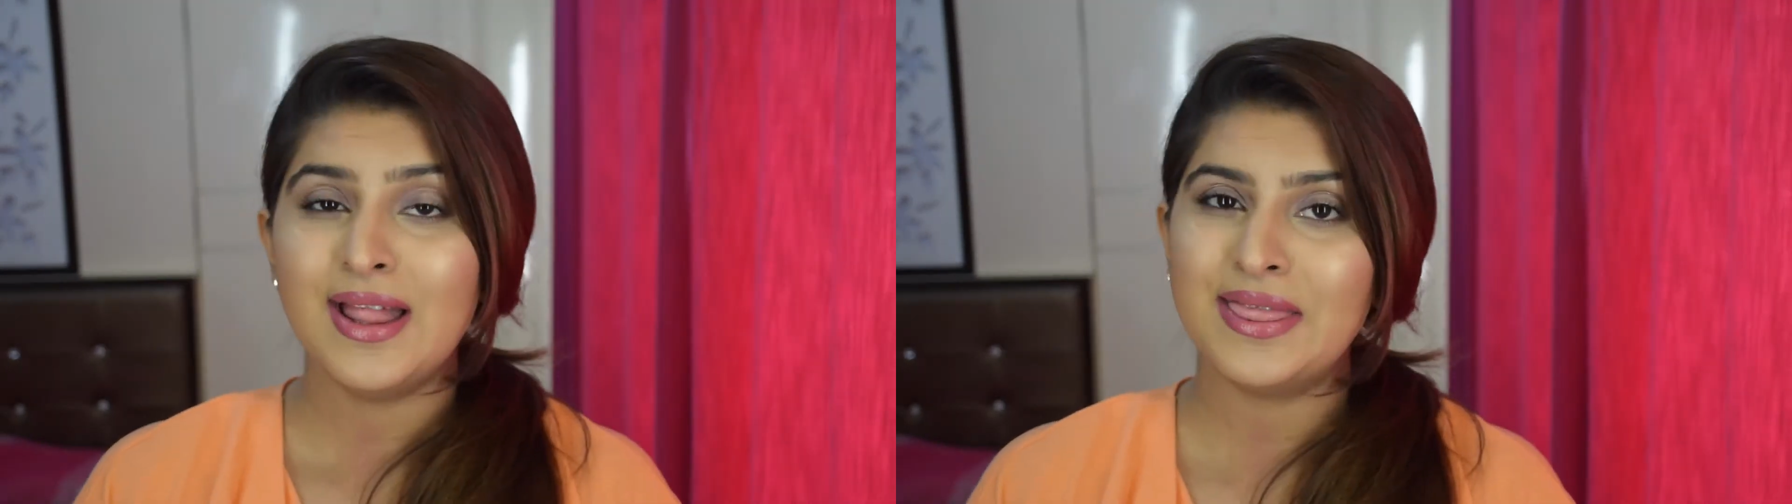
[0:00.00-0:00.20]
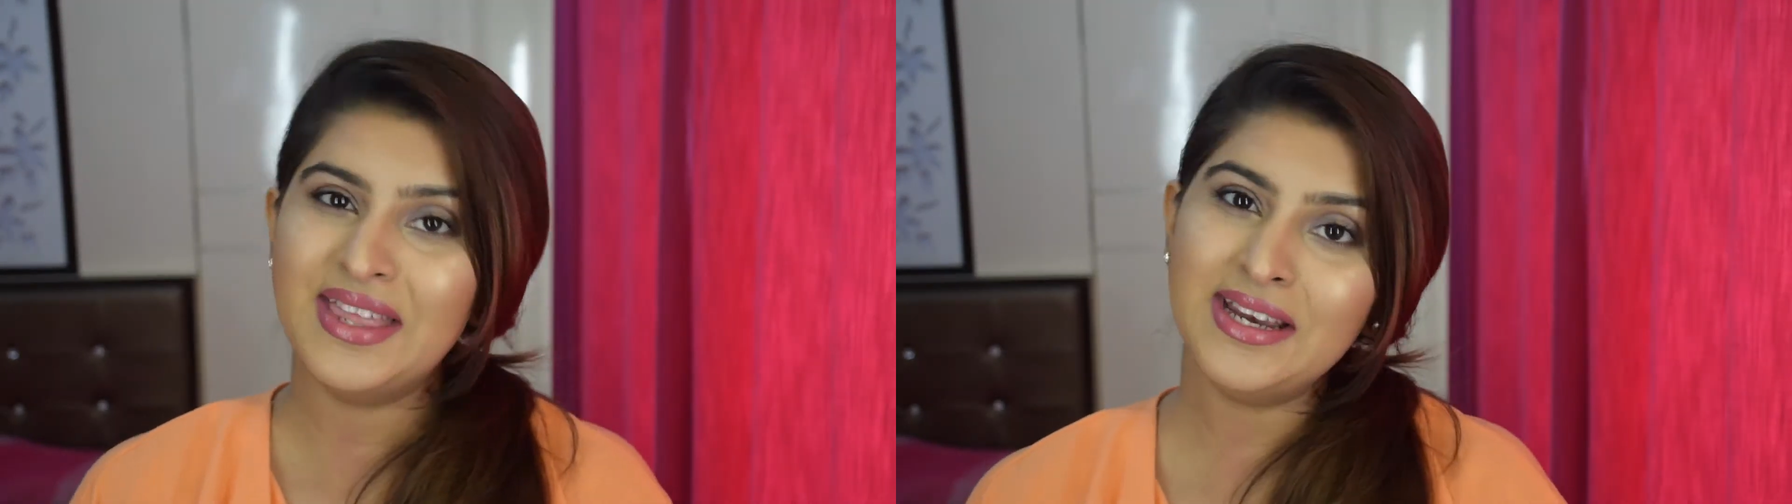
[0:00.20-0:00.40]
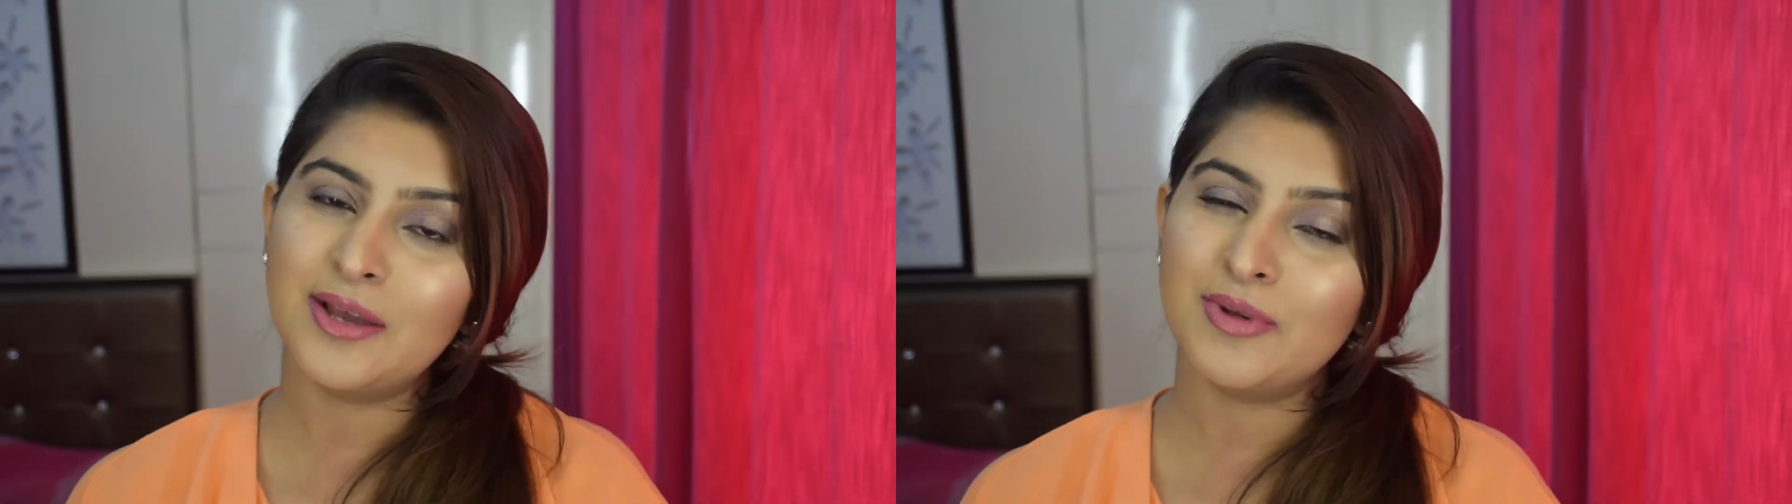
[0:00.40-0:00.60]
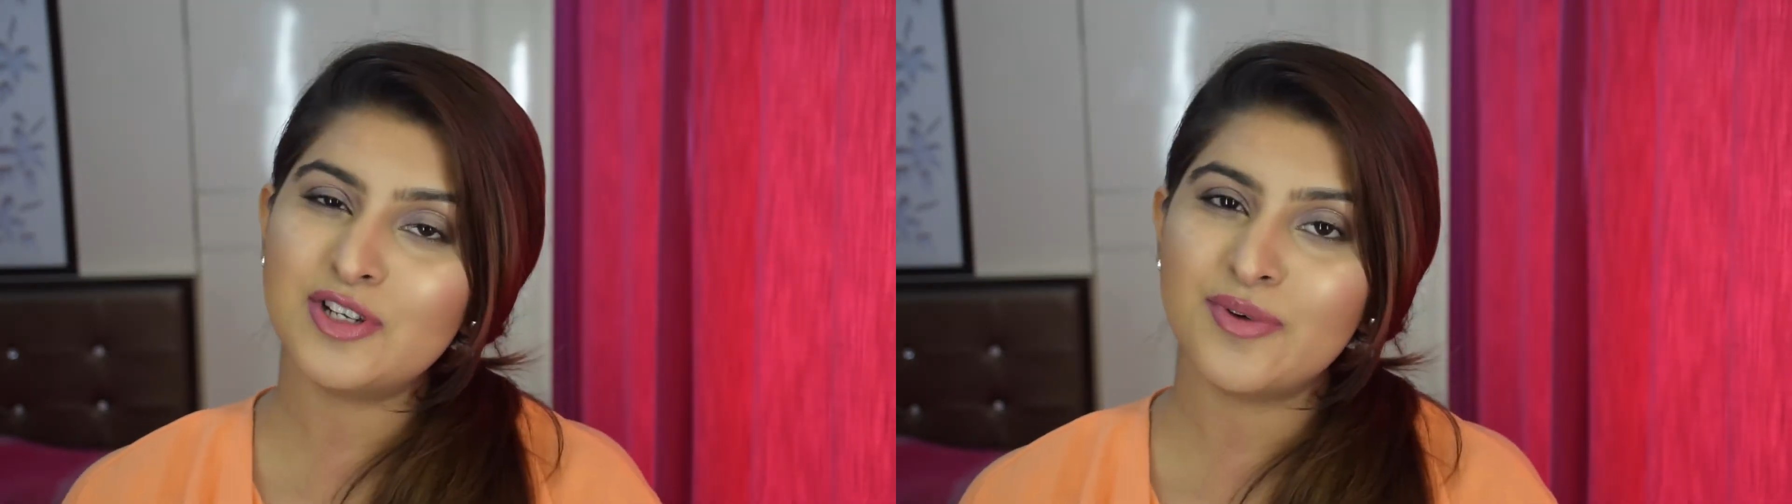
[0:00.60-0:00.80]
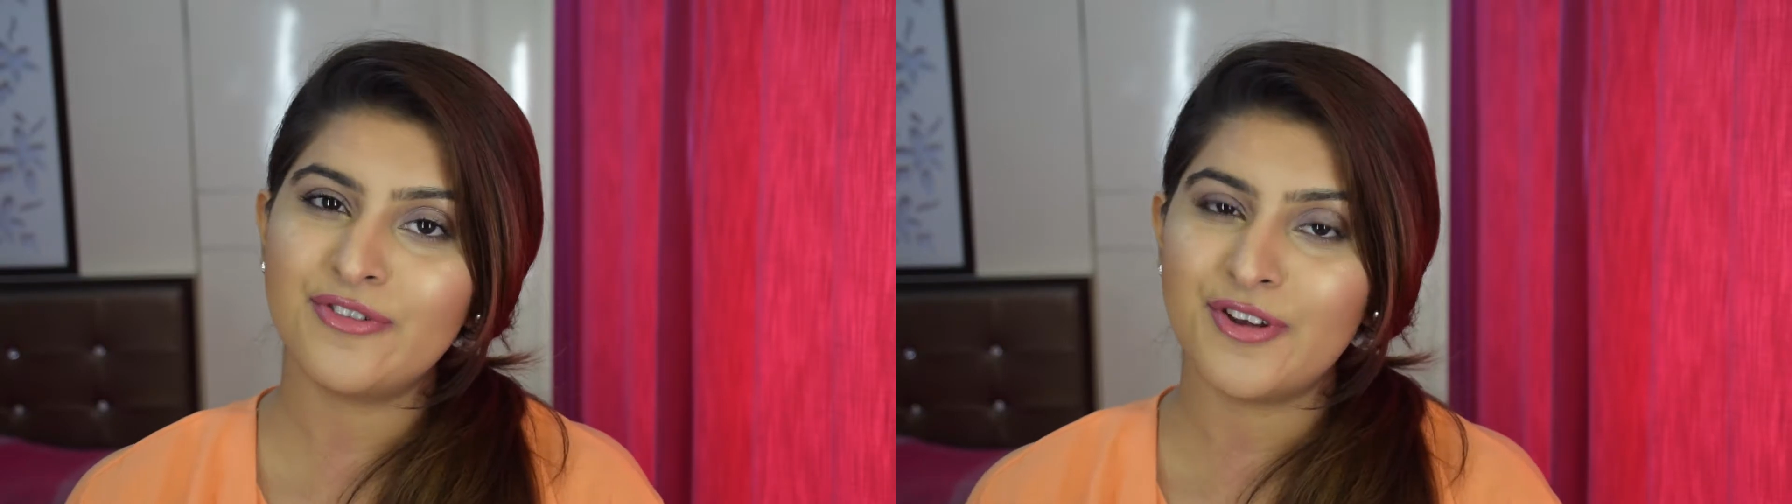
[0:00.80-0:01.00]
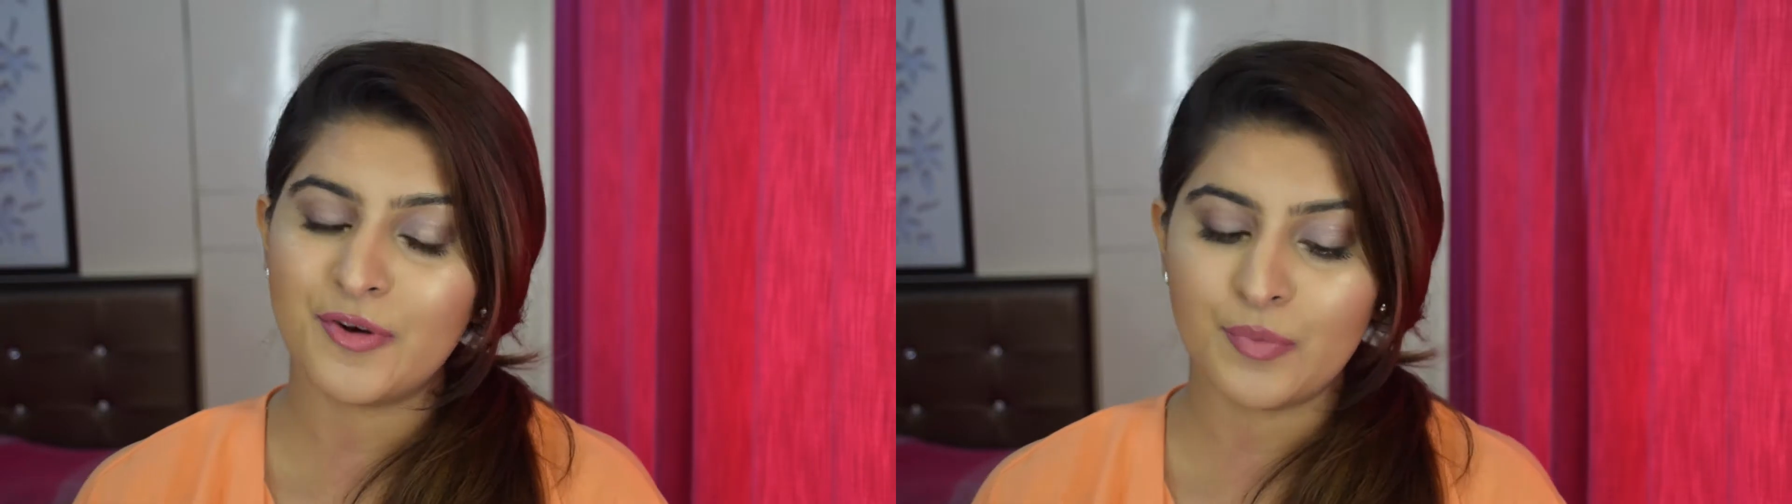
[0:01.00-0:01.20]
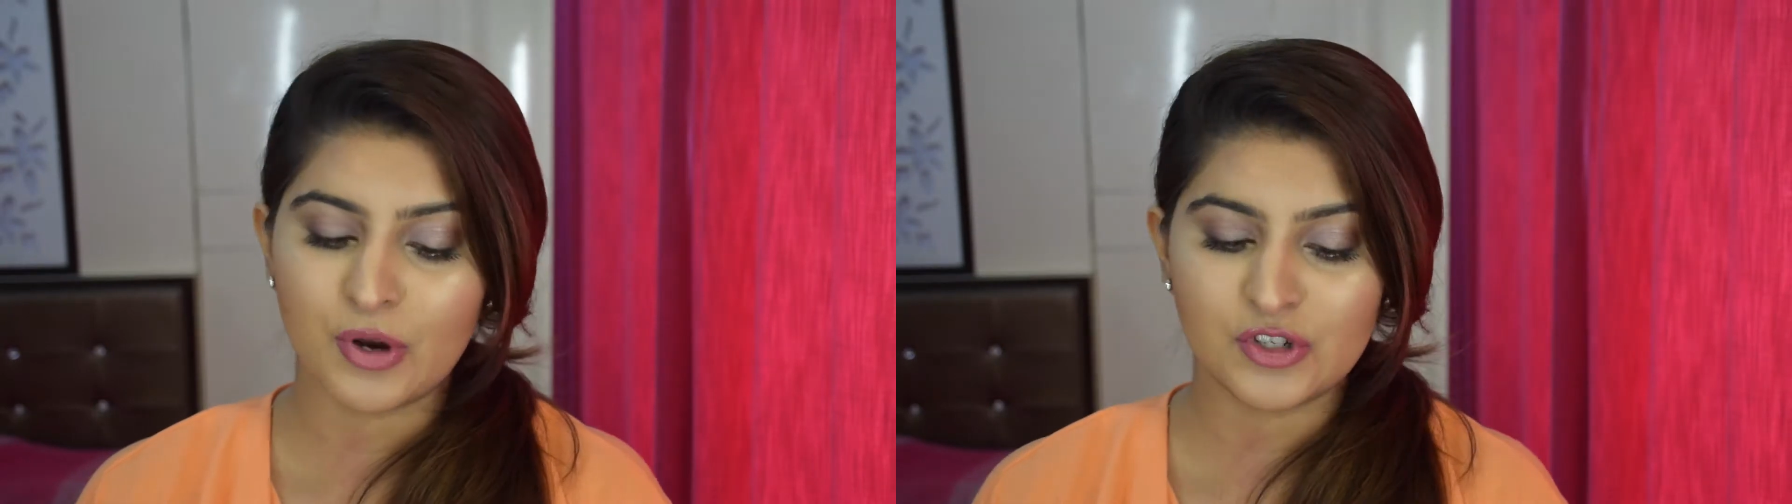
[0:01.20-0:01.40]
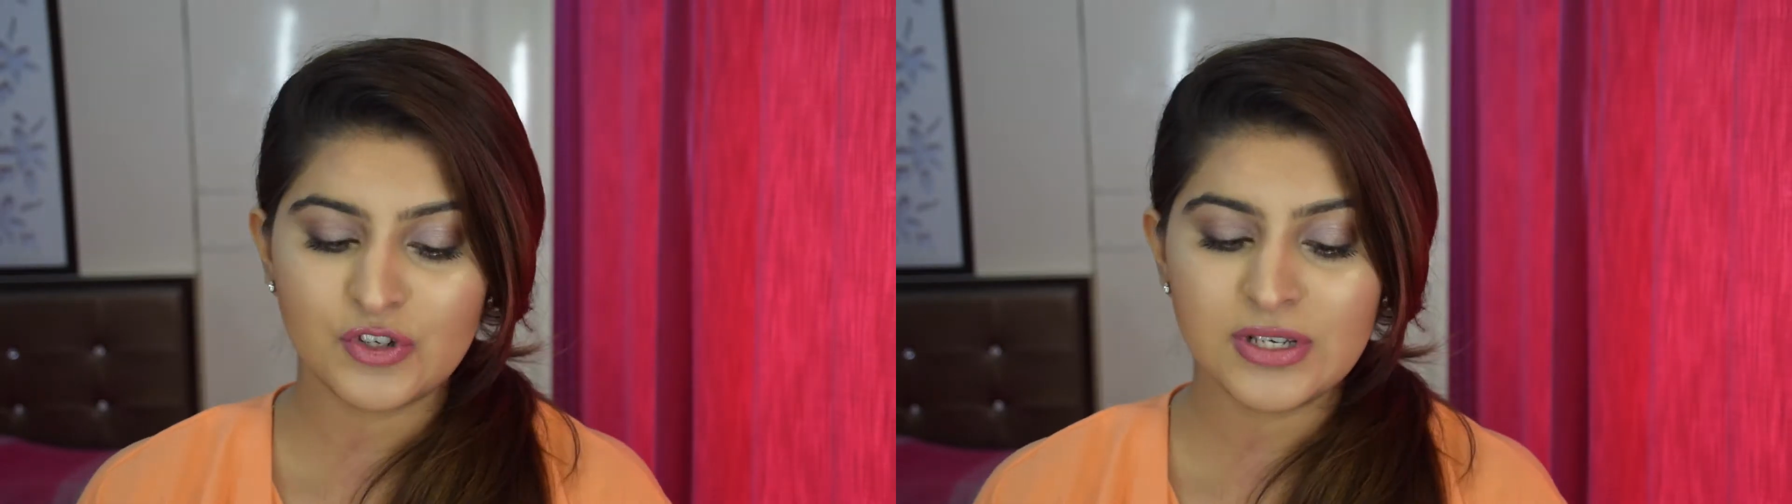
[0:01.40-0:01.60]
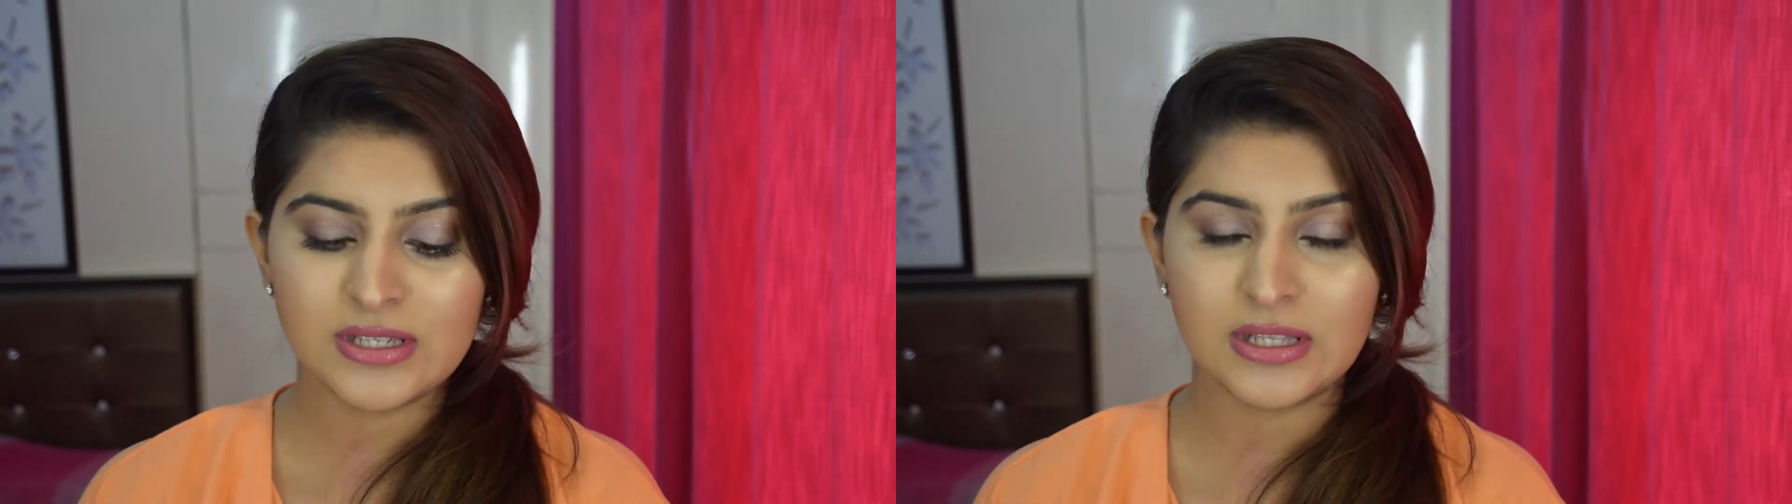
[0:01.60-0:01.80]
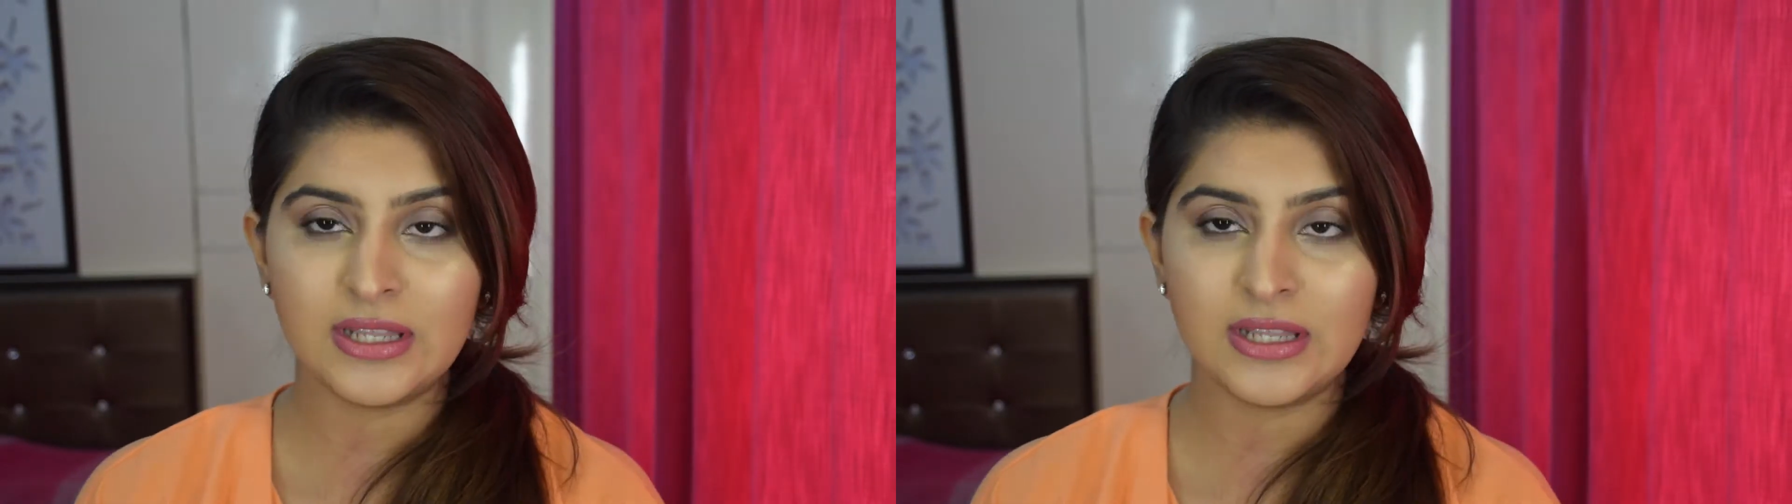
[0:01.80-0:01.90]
Then coming to my favorite brushes,